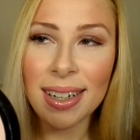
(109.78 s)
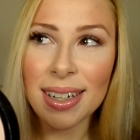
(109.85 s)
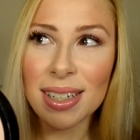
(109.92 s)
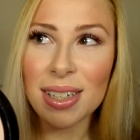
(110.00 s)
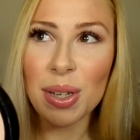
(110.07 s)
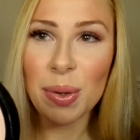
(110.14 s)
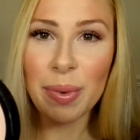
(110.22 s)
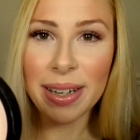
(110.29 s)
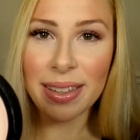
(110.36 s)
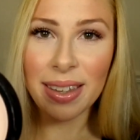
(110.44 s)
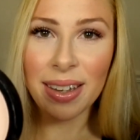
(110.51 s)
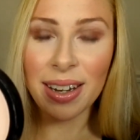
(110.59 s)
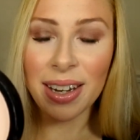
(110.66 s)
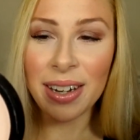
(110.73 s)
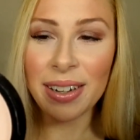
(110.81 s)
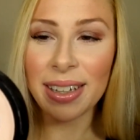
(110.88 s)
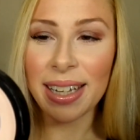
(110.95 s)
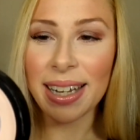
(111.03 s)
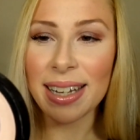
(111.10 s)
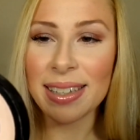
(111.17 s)
2 weeks ago?
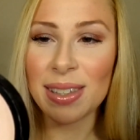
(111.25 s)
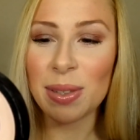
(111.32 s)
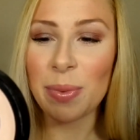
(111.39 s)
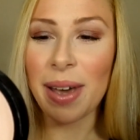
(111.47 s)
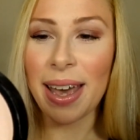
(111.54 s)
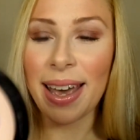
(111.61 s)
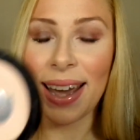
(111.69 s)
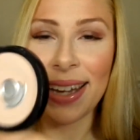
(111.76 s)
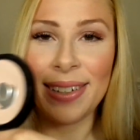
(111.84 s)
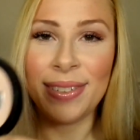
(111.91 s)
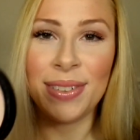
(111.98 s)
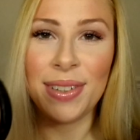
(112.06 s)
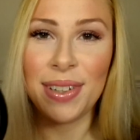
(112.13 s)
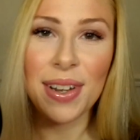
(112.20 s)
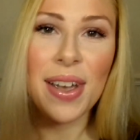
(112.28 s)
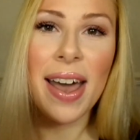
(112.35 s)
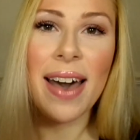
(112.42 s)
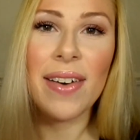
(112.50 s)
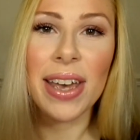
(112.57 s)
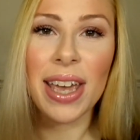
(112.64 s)
Like, I swear I do not know
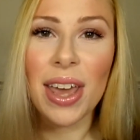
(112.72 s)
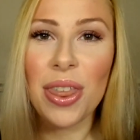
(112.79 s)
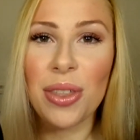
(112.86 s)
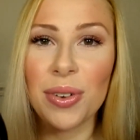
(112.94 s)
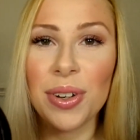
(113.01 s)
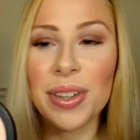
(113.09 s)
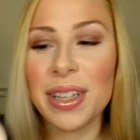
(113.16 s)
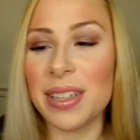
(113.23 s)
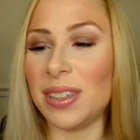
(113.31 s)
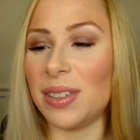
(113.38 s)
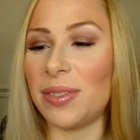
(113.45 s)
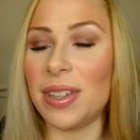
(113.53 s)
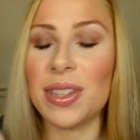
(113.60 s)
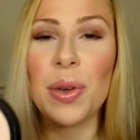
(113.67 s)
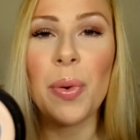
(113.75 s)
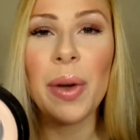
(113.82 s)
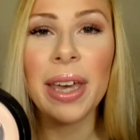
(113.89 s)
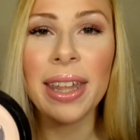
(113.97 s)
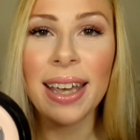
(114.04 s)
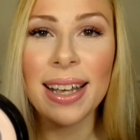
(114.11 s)
how I get through this stuff as
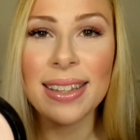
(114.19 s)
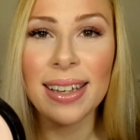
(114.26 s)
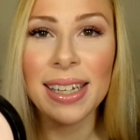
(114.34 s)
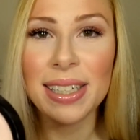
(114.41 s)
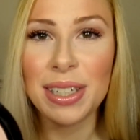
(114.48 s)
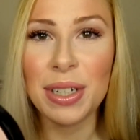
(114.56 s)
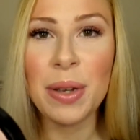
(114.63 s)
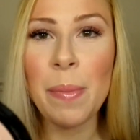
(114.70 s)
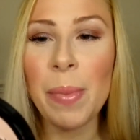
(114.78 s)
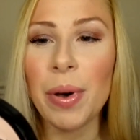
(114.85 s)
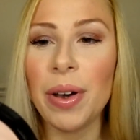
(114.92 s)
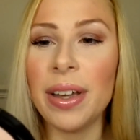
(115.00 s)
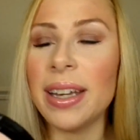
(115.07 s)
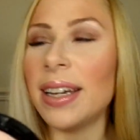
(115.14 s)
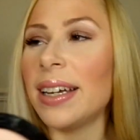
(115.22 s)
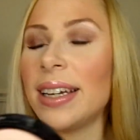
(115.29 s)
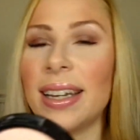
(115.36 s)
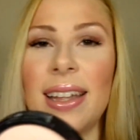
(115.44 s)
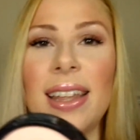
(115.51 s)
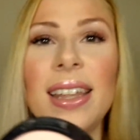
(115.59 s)
quickly as I do, but
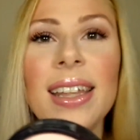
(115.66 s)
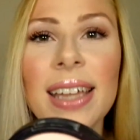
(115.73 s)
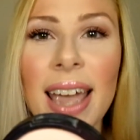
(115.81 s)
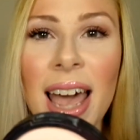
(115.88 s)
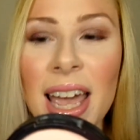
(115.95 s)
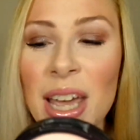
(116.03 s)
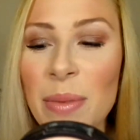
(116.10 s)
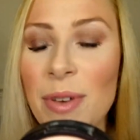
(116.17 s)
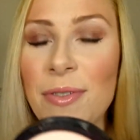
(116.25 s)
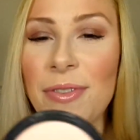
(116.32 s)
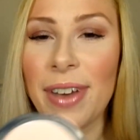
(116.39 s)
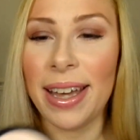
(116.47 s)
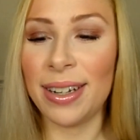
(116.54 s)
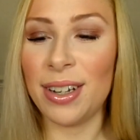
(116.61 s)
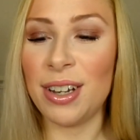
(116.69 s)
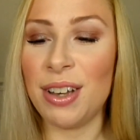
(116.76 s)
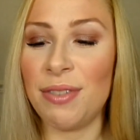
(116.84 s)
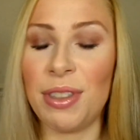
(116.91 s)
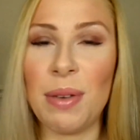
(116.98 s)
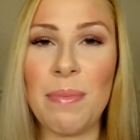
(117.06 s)
clearly I am a fan
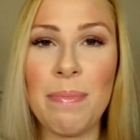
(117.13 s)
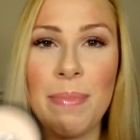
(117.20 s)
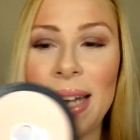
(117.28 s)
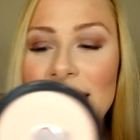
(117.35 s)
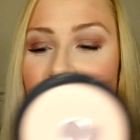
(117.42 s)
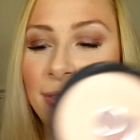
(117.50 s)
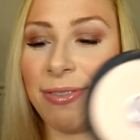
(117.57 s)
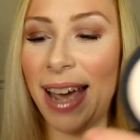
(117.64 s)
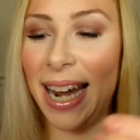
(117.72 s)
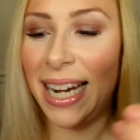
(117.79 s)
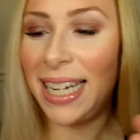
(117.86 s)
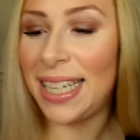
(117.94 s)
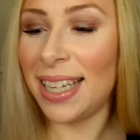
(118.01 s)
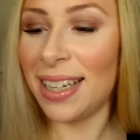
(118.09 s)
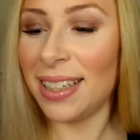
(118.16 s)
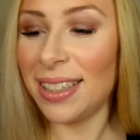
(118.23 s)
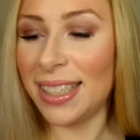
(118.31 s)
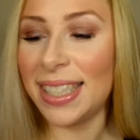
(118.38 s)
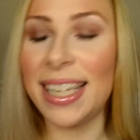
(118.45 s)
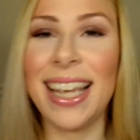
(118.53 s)
of the mattified
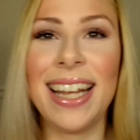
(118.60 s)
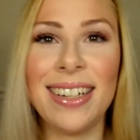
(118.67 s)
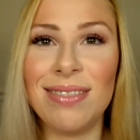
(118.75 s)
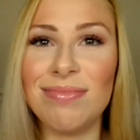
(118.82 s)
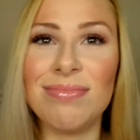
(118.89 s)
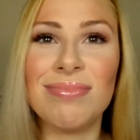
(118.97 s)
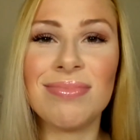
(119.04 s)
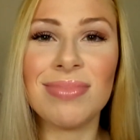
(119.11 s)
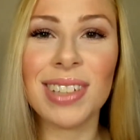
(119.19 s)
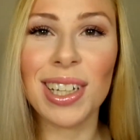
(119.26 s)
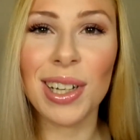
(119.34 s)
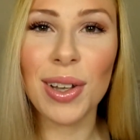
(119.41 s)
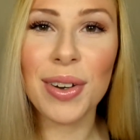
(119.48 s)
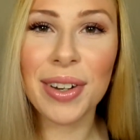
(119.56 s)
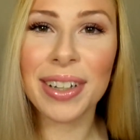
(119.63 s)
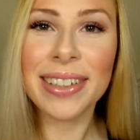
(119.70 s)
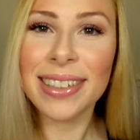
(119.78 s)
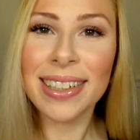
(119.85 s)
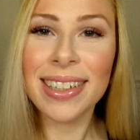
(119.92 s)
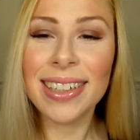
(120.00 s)
skin look,
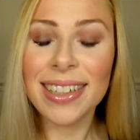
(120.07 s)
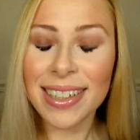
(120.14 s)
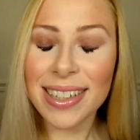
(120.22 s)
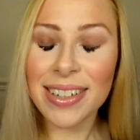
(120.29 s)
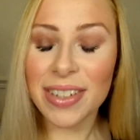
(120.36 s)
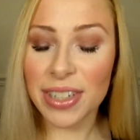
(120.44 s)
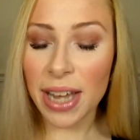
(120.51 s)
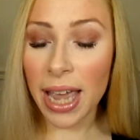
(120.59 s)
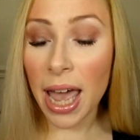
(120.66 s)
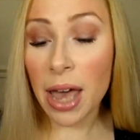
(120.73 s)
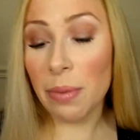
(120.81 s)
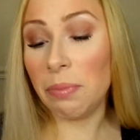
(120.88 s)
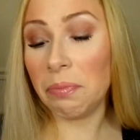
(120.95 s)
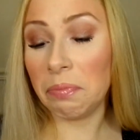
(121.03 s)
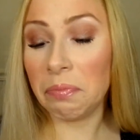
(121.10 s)
which I am.